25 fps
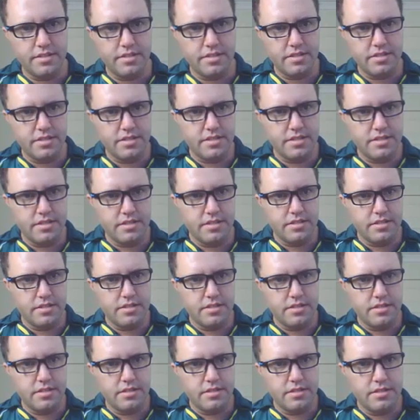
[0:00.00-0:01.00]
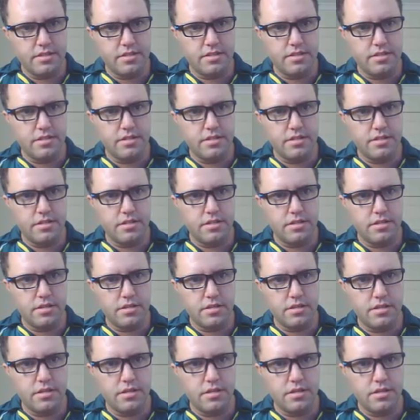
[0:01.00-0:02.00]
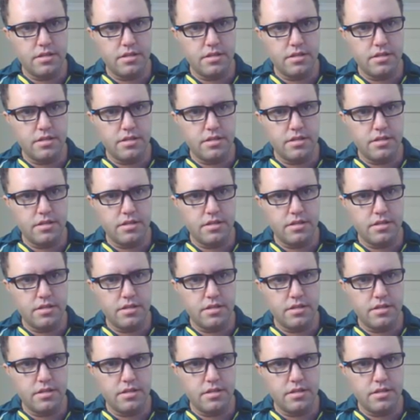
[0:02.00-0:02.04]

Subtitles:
(no one is talking)